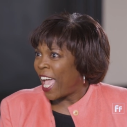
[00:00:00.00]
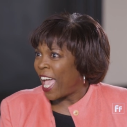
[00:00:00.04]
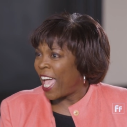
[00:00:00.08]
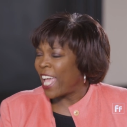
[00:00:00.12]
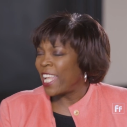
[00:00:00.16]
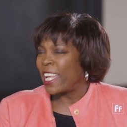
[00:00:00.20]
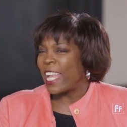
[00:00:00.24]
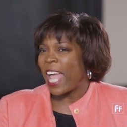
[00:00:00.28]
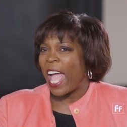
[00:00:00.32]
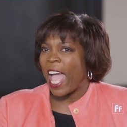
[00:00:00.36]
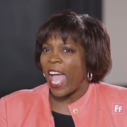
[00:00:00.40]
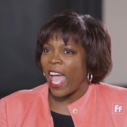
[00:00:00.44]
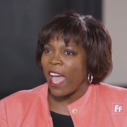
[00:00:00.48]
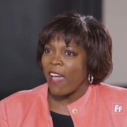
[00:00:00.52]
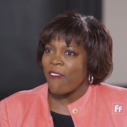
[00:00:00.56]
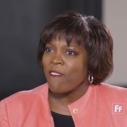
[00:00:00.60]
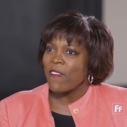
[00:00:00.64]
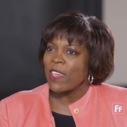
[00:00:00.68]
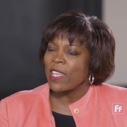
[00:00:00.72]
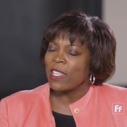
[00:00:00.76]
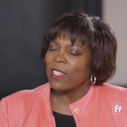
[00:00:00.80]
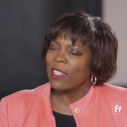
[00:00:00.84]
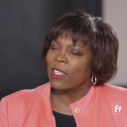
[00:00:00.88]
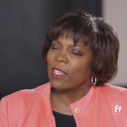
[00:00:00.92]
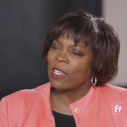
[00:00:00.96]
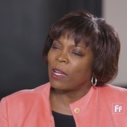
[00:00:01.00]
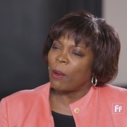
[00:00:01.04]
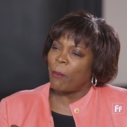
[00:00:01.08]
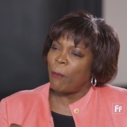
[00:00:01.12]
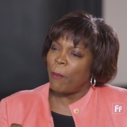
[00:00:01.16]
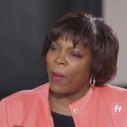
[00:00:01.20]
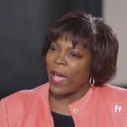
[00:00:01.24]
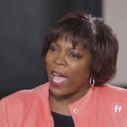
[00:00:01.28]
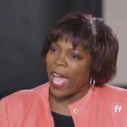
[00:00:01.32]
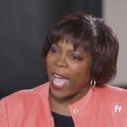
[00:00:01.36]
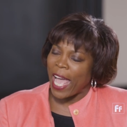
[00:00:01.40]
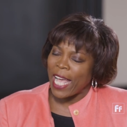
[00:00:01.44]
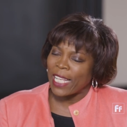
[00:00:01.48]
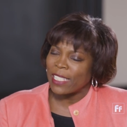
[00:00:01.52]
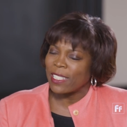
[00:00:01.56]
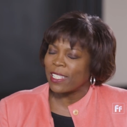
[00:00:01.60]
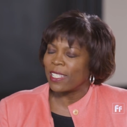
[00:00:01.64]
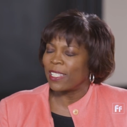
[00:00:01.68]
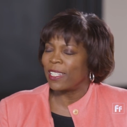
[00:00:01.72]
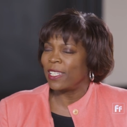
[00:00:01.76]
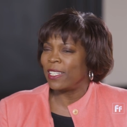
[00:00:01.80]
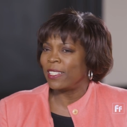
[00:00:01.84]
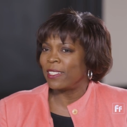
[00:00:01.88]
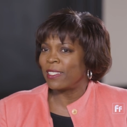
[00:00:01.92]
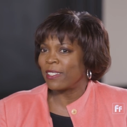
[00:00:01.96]
And having the
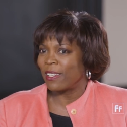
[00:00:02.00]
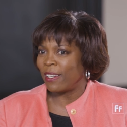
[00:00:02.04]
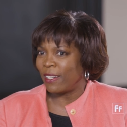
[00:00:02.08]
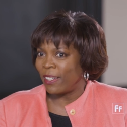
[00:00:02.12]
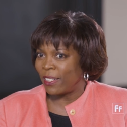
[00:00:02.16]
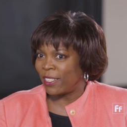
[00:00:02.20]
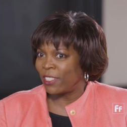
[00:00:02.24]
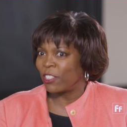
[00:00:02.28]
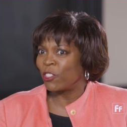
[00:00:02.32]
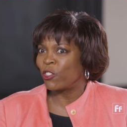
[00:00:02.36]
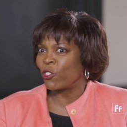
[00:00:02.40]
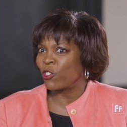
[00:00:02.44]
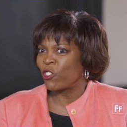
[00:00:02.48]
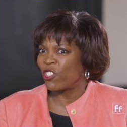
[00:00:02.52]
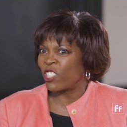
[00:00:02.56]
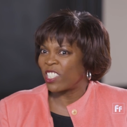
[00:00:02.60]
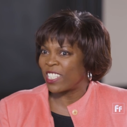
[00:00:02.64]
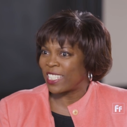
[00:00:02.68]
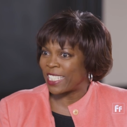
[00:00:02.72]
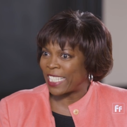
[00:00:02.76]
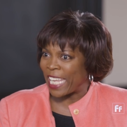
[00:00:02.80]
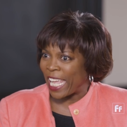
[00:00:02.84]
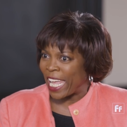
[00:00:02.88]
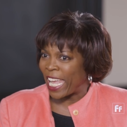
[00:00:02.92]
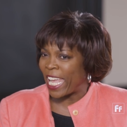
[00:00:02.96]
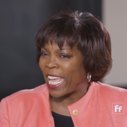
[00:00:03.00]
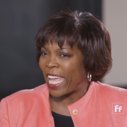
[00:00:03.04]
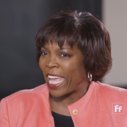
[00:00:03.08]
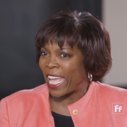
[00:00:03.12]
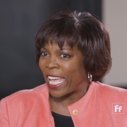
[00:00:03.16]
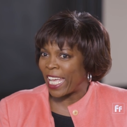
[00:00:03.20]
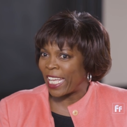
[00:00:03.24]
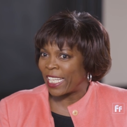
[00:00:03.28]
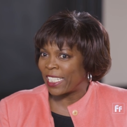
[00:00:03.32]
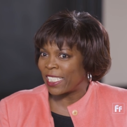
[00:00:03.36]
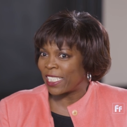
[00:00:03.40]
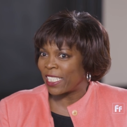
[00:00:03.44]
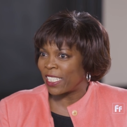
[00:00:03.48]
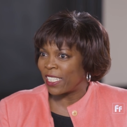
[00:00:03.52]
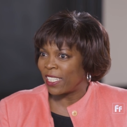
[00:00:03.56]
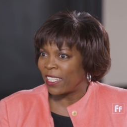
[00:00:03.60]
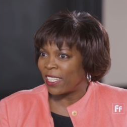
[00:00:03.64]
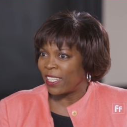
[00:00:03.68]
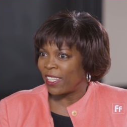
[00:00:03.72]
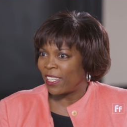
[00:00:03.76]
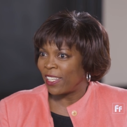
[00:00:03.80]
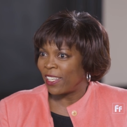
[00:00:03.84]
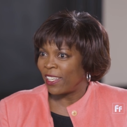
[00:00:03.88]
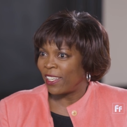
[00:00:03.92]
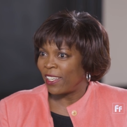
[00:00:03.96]
capacity to understand
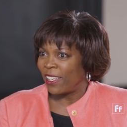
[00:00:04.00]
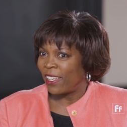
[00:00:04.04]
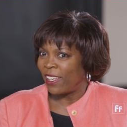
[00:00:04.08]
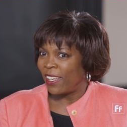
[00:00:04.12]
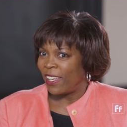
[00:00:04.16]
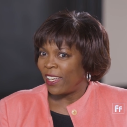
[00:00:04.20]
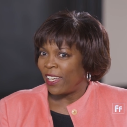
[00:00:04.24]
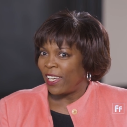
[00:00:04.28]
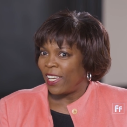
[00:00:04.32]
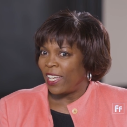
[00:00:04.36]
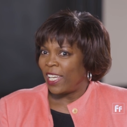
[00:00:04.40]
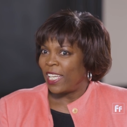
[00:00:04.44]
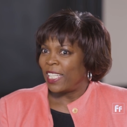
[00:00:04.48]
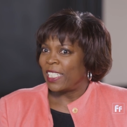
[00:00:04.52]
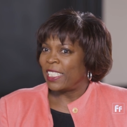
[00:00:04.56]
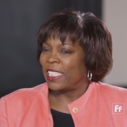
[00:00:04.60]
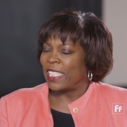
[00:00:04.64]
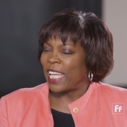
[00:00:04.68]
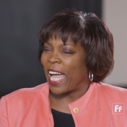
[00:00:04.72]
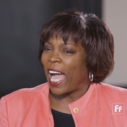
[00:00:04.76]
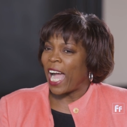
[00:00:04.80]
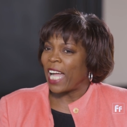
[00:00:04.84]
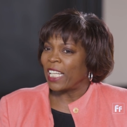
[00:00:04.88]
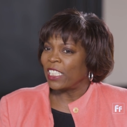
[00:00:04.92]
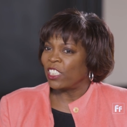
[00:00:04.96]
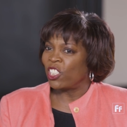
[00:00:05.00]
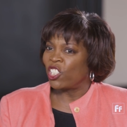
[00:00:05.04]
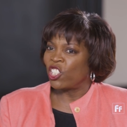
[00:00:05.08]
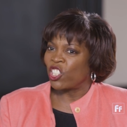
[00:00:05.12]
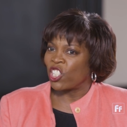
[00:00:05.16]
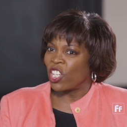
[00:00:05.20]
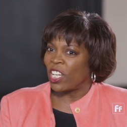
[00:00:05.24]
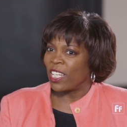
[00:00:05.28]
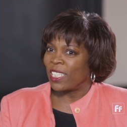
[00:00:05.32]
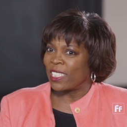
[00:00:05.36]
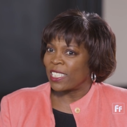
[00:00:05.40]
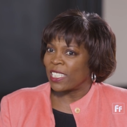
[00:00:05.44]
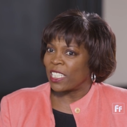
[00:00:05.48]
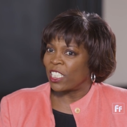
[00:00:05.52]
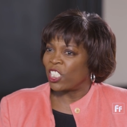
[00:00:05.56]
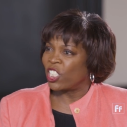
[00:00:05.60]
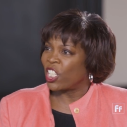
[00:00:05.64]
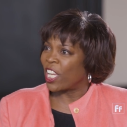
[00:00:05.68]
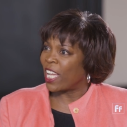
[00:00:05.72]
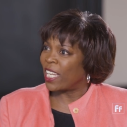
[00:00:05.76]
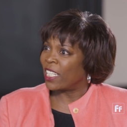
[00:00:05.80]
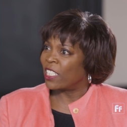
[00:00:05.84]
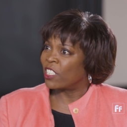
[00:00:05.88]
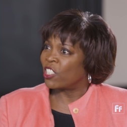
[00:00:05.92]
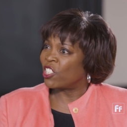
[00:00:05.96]
not just the
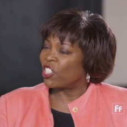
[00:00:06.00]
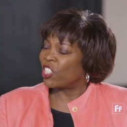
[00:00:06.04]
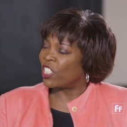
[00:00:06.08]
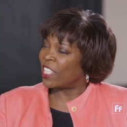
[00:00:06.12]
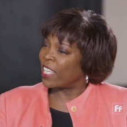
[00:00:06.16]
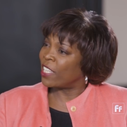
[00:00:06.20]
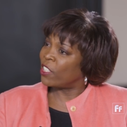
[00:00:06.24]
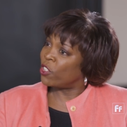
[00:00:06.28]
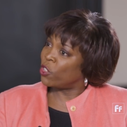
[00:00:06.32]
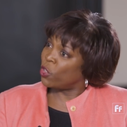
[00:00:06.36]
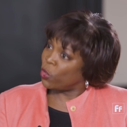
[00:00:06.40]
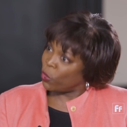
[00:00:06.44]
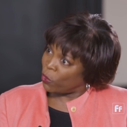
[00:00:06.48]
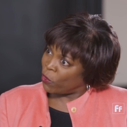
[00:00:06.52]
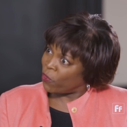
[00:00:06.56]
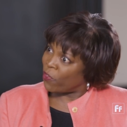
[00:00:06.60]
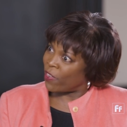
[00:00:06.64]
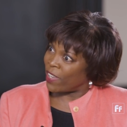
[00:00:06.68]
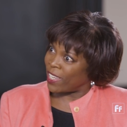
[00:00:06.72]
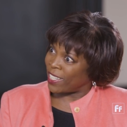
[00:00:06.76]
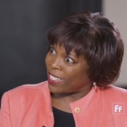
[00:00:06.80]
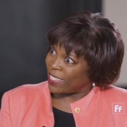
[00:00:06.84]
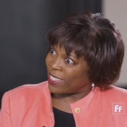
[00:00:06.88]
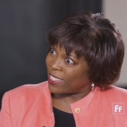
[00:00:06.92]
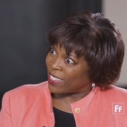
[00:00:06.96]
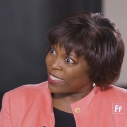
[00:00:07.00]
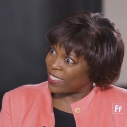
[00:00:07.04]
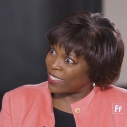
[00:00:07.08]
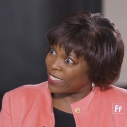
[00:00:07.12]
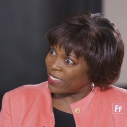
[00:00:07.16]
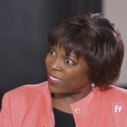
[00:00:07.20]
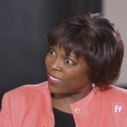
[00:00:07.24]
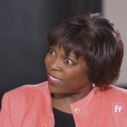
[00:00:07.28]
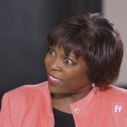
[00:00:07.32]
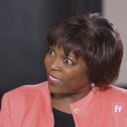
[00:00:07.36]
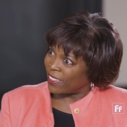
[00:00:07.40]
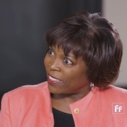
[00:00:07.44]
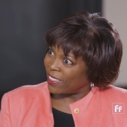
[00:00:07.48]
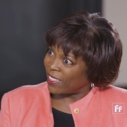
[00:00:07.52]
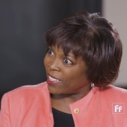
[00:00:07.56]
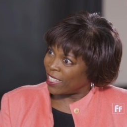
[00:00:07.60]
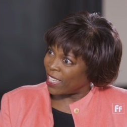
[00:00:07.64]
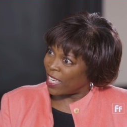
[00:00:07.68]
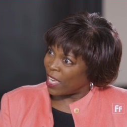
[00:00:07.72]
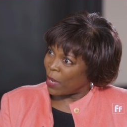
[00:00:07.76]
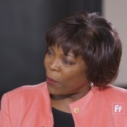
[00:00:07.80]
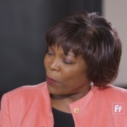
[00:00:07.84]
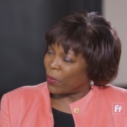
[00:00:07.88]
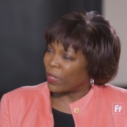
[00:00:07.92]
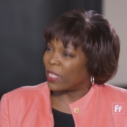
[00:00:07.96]
challenges that you face,
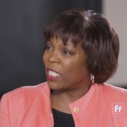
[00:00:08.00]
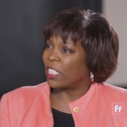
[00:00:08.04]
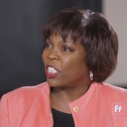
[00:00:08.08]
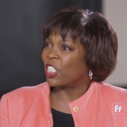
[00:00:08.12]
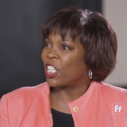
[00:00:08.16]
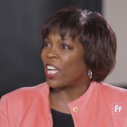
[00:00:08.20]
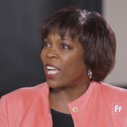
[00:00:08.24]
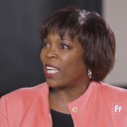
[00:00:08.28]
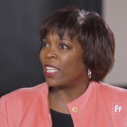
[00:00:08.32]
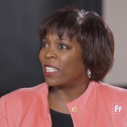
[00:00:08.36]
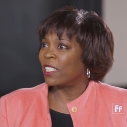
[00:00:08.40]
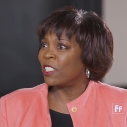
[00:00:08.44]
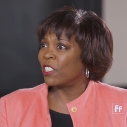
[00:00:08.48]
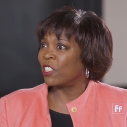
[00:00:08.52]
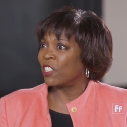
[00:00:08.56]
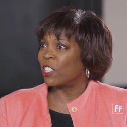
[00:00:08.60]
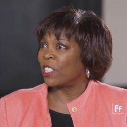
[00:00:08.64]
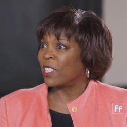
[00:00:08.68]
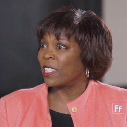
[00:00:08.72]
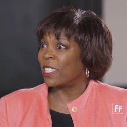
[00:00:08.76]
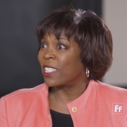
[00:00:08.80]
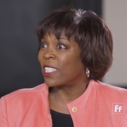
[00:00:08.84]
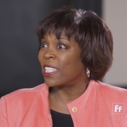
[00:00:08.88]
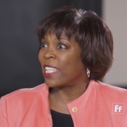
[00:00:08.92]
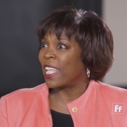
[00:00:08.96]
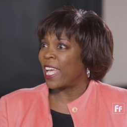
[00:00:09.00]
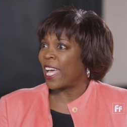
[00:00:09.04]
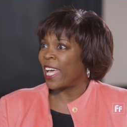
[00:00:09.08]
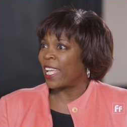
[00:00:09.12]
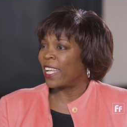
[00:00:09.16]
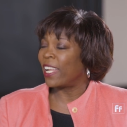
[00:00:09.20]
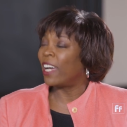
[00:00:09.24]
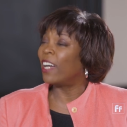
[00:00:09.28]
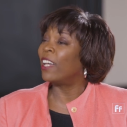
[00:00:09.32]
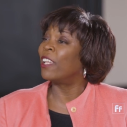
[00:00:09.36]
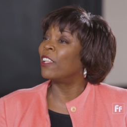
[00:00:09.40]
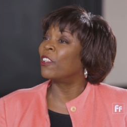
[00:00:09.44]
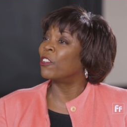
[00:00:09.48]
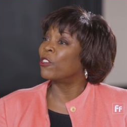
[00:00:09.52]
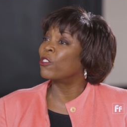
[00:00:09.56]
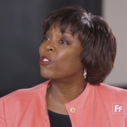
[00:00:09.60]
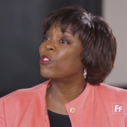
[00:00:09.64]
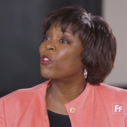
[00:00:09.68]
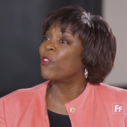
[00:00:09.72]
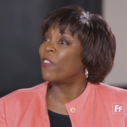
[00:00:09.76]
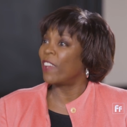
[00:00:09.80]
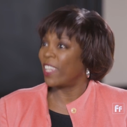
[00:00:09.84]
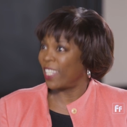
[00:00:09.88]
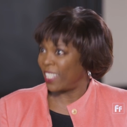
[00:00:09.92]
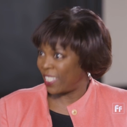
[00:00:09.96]
but the challenges that
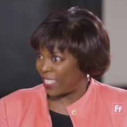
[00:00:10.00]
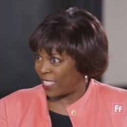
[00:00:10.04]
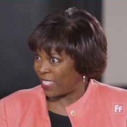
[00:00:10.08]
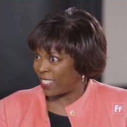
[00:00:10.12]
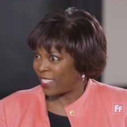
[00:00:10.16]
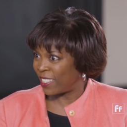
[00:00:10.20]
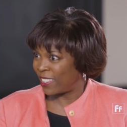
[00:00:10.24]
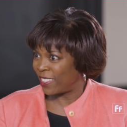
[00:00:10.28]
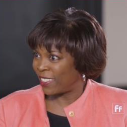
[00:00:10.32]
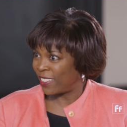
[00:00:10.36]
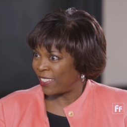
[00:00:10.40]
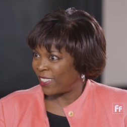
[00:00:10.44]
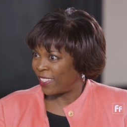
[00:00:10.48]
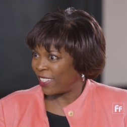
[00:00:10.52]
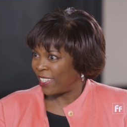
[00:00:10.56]
others face.